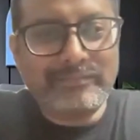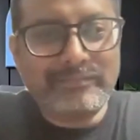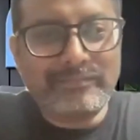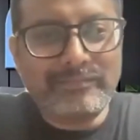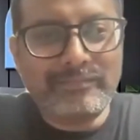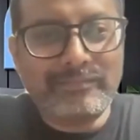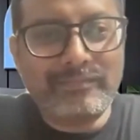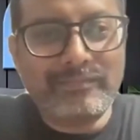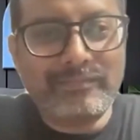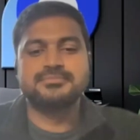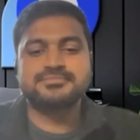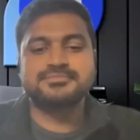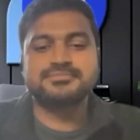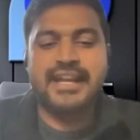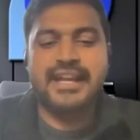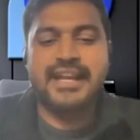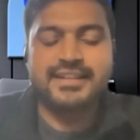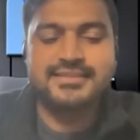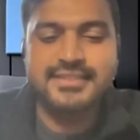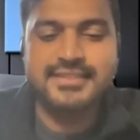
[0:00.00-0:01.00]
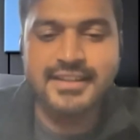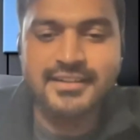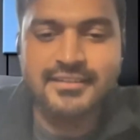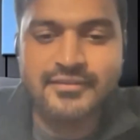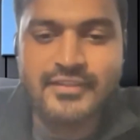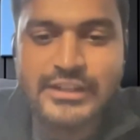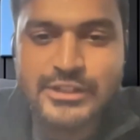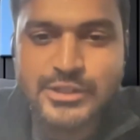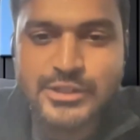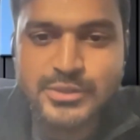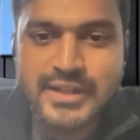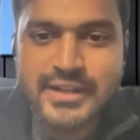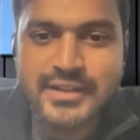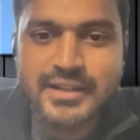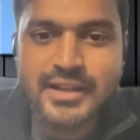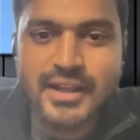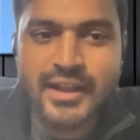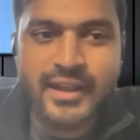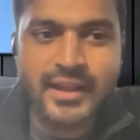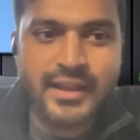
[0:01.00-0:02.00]
Awesome. Thanks, Neil. We'll do that.
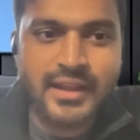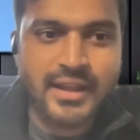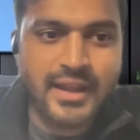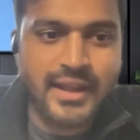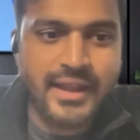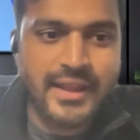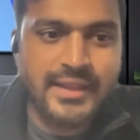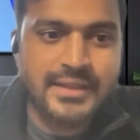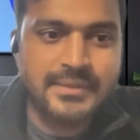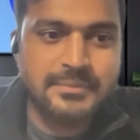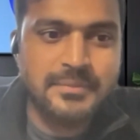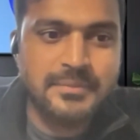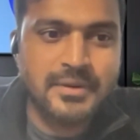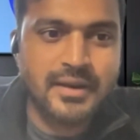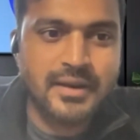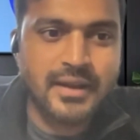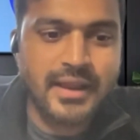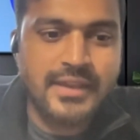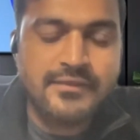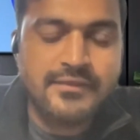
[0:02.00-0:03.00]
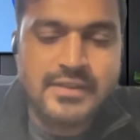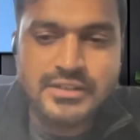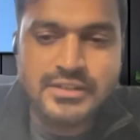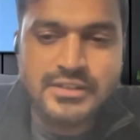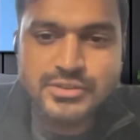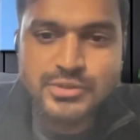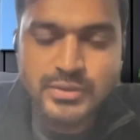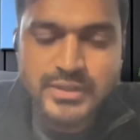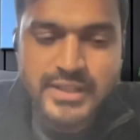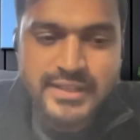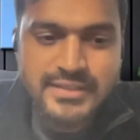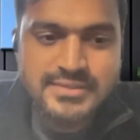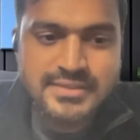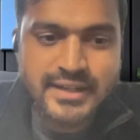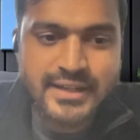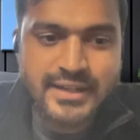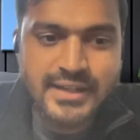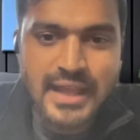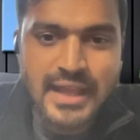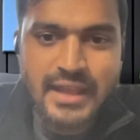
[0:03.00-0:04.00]
I will do this,
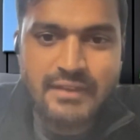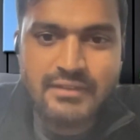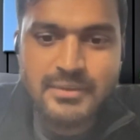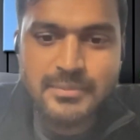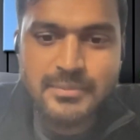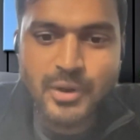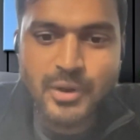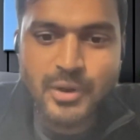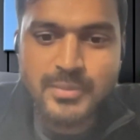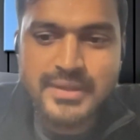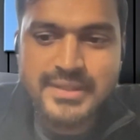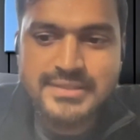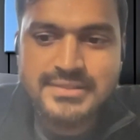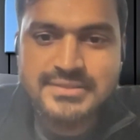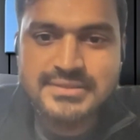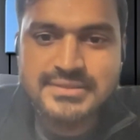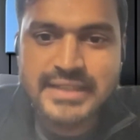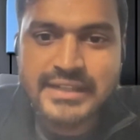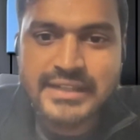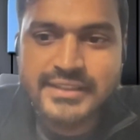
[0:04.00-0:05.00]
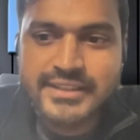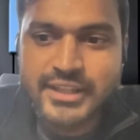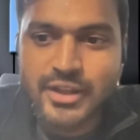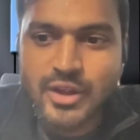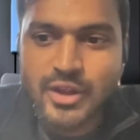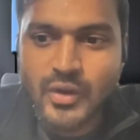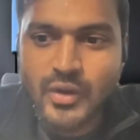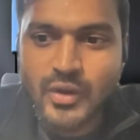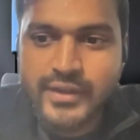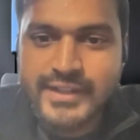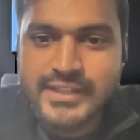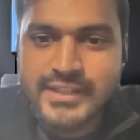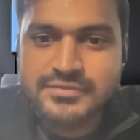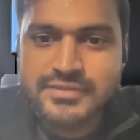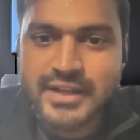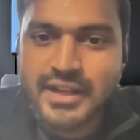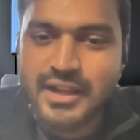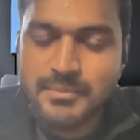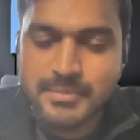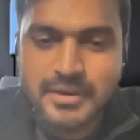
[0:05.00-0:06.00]
right? I will probably set the context
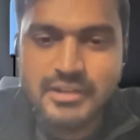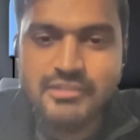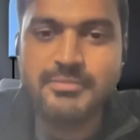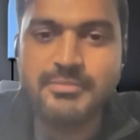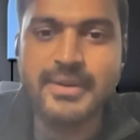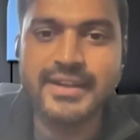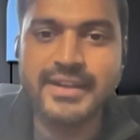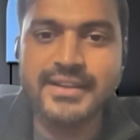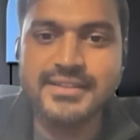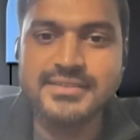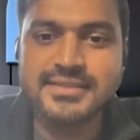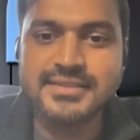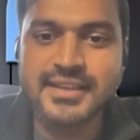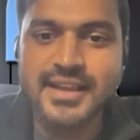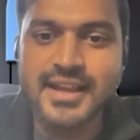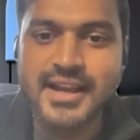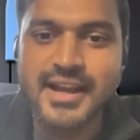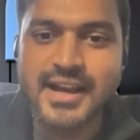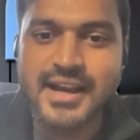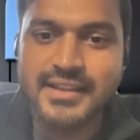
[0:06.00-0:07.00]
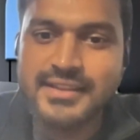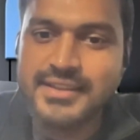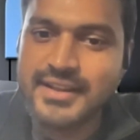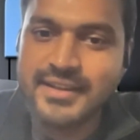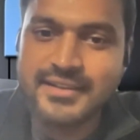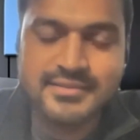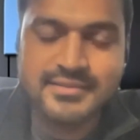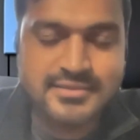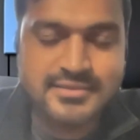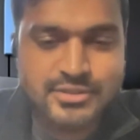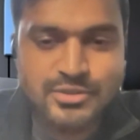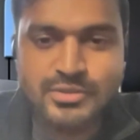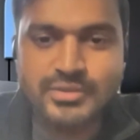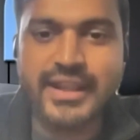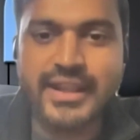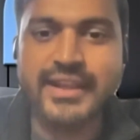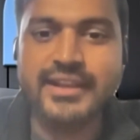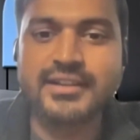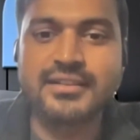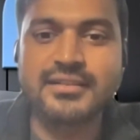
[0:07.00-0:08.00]
for a couple of minutes and then,
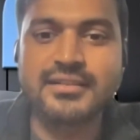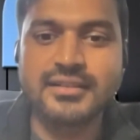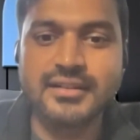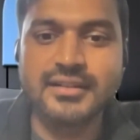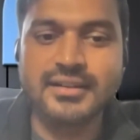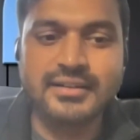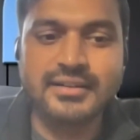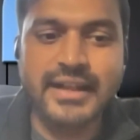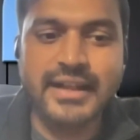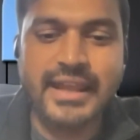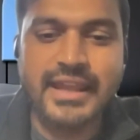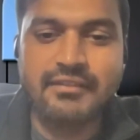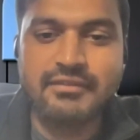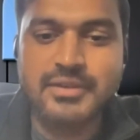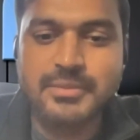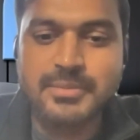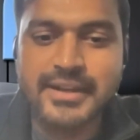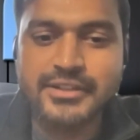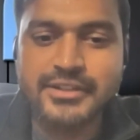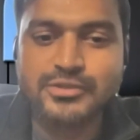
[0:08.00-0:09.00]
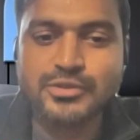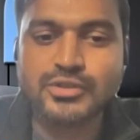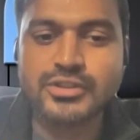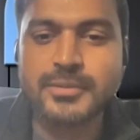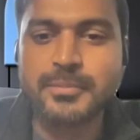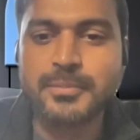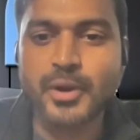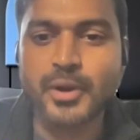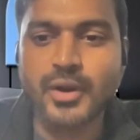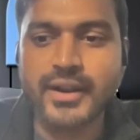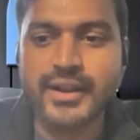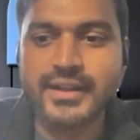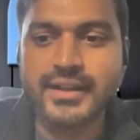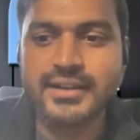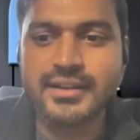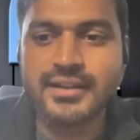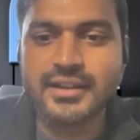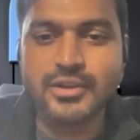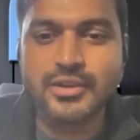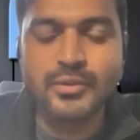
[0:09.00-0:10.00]
take everybody through the
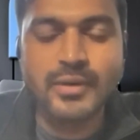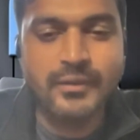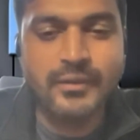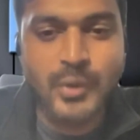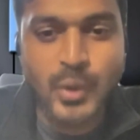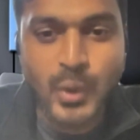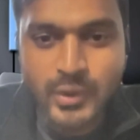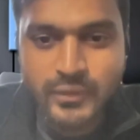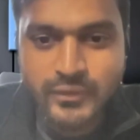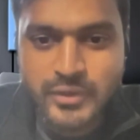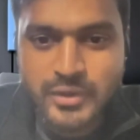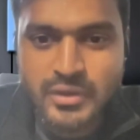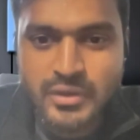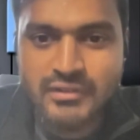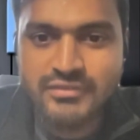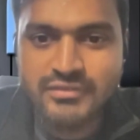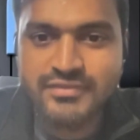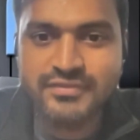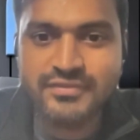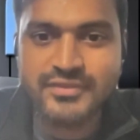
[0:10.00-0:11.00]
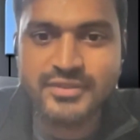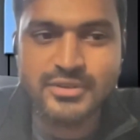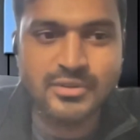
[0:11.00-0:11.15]
product, give an overview of,